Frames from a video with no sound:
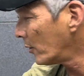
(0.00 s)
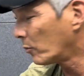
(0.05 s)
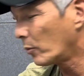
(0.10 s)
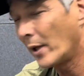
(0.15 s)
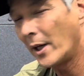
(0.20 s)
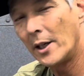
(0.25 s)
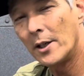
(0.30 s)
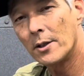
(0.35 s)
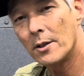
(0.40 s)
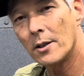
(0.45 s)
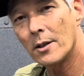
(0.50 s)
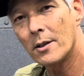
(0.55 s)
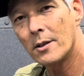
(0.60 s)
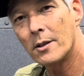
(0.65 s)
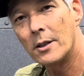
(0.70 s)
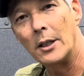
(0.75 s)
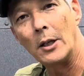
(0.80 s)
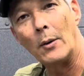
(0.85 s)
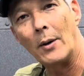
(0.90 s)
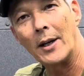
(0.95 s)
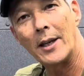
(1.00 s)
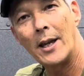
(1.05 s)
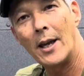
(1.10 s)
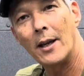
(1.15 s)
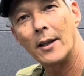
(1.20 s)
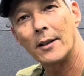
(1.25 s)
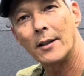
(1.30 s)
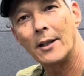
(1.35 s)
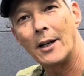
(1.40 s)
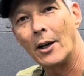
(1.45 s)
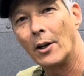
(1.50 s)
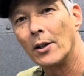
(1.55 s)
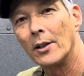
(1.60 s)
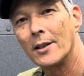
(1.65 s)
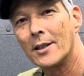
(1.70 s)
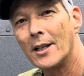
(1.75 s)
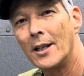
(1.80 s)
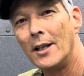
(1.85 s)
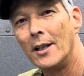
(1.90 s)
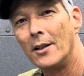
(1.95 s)
ranges, you know, I can't
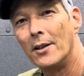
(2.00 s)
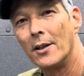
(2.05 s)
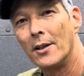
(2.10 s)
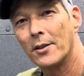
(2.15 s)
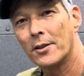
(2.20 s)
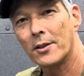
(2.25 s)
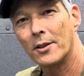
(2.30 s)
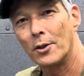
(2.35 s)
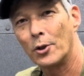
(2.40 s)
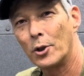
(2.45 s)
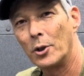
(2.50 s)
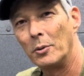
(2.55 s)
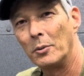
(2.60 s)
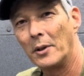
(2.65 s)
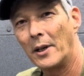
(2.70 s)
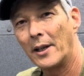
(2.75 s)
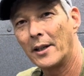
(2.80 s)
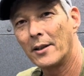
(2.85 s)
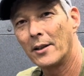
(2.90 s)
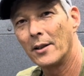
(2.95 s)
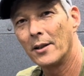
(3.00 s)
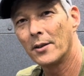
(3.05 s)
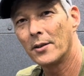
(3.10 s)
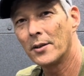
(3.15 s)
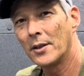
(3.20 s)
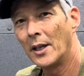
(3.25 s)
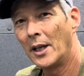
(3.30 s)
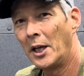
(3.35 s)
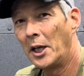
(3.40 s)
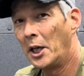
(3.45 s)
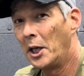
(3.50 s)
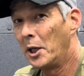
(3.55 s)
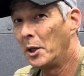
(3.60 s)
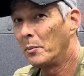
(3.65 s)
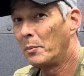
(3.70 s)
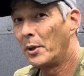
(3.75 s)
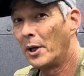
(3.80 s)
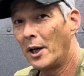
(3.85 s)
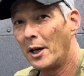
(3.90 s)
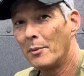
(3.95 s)
guarantee that it's gonna shoot like this,
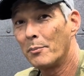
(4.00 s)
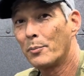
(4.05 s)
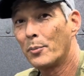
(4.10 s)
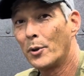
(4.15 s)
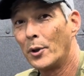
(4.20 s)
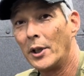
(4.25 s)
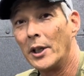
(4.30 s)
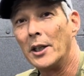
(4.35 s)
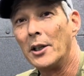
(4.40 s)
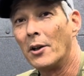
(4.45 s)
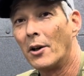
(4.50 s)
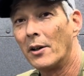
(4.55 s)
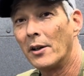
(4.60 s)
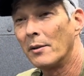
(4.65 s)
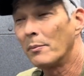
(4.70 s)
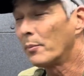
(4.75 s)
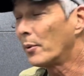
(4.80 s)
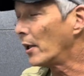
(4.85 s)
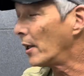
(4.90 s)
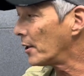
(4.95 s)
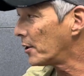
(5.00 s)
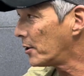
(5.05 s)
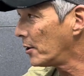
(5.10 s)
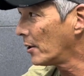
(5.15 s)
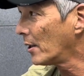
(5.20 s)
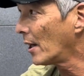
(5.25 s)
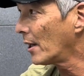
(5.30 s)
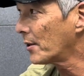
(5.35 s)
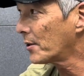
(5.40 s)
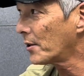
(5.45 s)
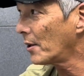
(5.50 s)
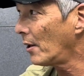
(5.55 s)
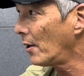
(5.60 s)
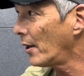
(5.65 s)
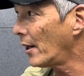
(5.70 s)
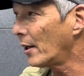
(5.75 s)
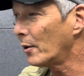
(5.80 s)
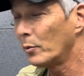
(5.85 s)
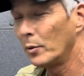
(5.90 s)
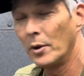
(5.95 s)
but I'm pretty darn impressed. You guys saw
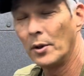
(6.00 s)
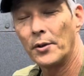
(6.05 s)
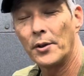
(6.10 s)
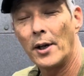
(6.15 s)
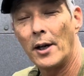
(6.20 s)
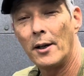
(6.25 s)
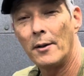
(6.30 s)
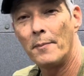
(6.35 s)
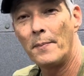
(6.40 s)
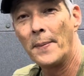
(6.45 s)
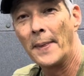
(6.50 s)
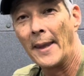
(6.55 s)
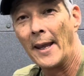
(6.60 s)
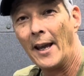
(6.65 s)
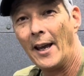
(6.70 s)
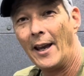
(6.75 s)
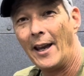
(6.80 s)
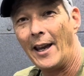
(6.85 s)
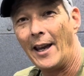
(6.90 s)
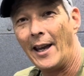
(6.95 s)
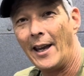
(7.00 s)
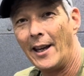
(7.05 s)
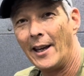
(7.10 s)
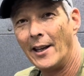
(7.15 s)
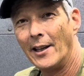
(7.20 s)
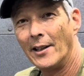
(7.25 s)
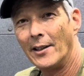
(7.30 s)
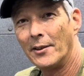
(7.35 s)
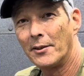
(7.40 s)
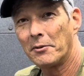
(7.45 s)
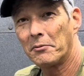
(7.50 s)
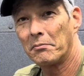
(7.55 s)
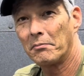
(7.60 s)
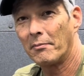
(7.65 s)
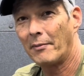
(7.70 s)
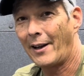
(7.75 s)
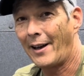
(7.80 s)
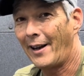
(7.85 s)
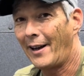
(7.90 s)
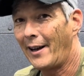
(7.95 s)
that real time, and
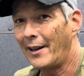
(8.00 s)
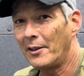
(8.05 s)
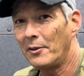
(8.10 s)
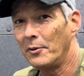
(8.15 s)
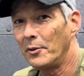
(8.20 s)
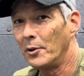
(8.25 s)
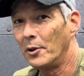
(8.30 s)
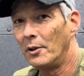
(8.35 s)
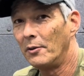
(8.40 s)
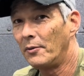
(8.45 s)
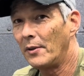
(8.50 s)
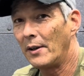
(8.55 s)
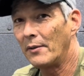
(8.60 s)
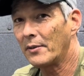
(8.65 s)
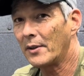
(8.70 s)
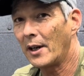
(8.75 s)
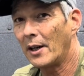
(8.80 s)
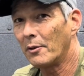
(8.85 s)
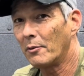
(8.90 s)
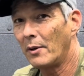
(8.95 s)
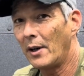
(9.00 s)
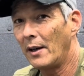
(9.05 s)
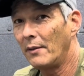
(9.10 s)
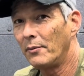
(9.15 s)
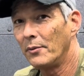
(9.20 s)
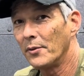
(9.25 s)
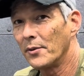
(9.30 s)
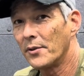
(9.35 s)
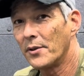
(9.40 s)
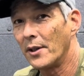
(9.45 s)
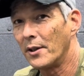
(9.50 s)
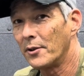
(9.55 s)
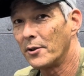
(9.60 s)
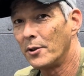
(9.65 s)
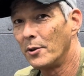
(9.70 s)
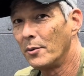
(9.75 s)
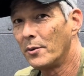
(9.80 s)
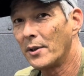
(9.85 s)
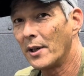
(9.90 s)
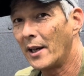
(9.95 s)
I don't know if I've got rifles that
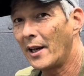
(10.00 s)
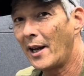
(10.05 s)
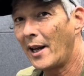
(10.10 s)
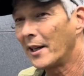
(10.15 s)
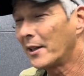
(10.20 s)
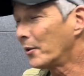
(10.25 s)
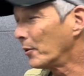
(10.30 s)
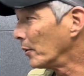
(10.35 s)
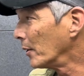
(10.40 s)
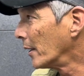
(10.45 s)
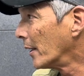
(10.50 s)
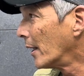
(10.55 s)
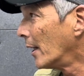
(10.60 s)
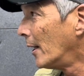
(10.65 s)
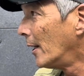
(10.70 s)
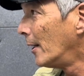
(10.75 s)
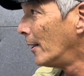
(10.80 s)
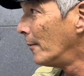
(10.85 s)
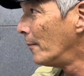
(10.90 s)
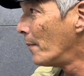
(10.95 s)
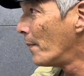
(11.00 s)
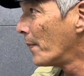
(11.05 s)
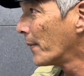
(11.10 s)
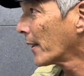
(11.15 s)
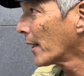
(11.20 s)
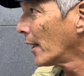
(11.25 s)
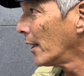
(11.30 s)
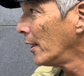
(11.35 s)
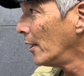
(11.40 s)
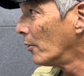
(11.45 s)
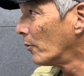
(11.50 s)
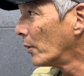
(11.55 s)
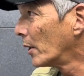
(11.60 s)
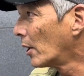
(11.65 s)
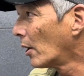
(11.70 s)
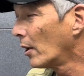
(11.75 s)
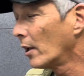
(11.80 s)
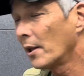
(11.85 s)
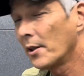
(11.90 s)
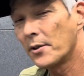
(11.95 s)
shoot that accurately. Um, you know,
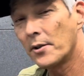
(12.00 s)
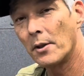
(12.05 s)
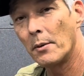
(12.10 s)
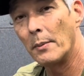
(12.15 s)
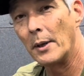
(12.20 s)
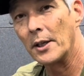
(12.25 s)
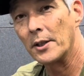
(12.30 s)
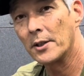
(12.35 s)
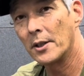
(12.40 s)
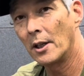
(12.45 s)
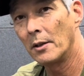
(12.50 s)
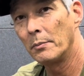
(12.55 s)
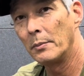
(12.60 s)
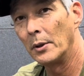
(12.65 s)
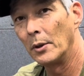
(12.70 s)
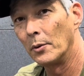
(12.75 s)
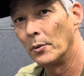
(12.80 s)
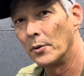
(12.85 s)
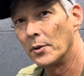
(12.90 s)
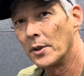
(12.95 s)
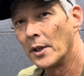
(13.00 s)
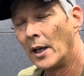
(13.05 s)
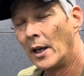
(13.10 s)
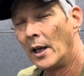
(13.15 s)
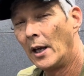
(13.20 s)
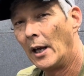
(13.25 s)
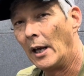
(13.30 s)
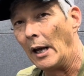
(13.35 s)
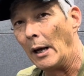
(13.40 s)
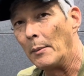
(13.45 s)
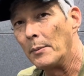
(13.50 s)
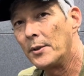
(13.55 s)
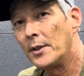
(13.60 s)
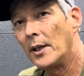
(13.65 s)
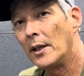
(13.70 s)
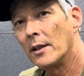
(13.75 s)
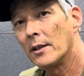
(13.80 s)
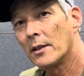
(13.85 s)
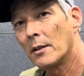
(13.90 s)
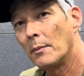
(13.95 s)
regardless of the best gun builders, I'm
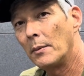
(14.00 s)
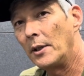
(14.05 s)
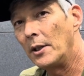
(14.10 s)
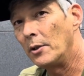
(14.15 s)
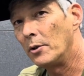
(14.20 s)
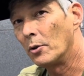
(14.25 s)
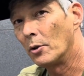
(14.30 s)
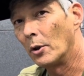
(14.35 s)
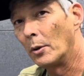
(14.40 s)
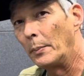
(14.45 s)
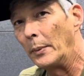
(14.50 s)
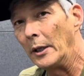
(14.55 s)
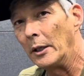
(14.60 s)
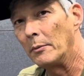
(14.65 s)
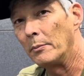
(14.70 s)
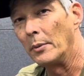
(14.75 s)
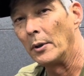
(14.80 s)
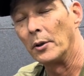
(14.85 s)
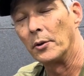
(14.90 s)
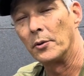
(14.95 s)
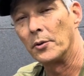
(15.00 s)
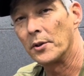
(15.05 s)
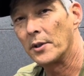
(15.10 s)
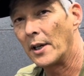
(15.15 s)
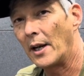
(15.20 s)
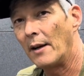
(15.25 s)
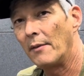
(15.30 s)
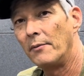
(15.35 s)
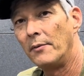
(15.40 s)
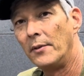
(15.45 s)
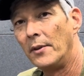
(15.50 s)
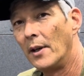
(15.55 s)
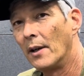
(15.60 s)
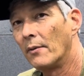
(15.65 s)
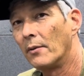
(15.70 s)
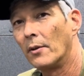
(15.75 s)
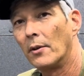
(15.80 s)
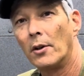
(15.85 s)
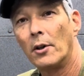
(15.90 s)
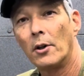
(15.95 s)
seeing some of these European builders that I've
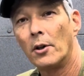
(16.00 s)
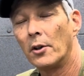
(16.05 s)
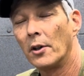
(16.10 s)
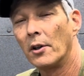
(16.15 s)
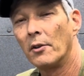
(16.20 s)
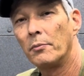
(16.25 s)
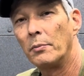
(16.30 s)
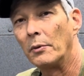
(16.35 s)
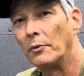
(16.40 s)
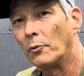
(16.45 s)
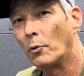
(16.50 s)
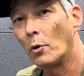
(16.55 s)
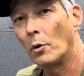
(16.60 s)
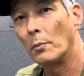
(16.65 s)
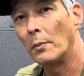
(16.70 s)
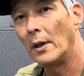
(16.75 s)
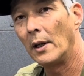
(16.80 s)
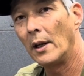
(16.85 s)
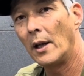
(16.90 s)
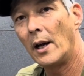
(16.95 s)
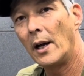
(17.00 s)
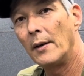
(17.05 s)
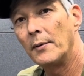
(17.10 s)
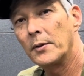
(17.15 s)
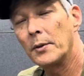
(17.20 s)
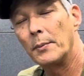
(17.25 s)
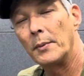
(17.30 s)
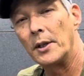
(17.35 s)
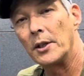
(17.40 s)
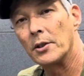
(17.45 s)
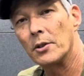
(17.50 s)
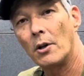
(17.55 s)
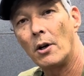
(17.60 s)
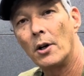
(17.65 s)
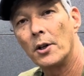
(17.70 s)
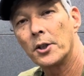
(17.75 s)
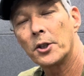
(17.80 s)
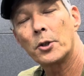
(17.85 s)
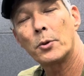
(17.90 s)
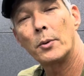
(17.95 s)
never heard of before in my life, some of these
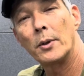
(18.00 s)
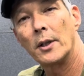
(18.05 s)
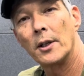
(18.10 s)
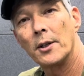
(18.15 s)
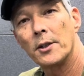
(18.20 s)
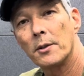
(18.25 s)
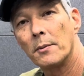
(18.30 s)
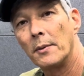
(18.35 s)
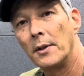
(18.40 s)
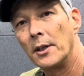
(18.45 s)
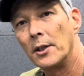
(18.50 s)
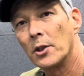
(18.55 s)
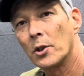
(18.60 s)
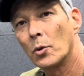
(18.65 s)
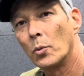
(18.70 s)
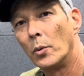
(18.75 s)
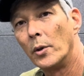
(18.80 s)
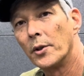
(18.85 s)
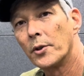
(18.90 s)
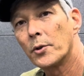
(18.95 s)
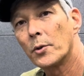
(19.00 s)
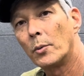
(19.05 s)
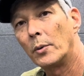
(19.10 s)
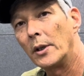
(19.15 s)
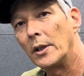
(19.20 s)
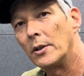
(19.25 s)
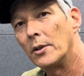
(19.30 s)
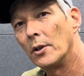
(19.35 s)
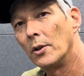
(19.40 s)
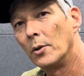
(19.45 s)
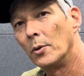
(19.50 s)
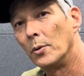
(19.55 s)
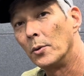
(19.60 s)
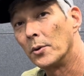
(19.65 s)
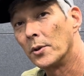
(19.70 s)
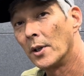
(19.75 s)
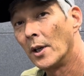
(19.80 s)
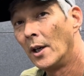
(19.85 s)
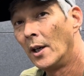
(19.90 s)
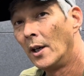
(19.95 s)
Austrian and some of these Swiss
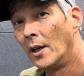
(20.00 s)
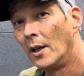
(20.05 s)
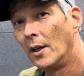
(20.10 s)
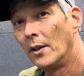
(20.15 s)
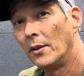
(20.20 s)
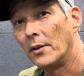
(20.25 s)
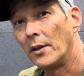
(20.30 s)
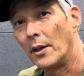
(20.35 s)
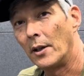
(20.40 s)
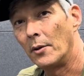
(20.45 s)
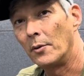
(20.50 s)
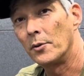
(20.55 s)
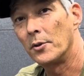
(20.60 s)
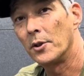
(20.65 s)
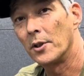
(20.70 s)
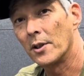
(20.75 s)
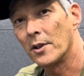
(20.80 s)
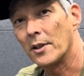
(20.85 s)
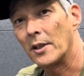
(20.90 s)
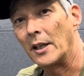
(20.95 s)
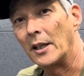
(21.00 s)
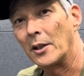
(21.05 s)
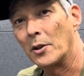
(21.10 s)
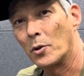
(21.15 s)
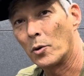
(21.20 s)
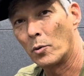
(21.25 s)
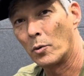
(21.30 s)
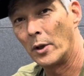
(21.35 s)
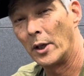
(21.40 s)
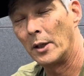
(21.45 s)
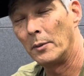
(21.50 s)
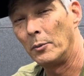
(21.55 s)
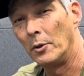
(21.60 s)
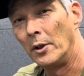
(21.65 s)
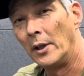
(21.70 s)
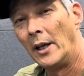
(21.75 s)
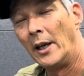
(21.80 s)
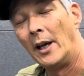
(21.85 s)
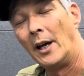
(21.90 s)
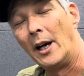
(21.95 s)
22s that are just incredible.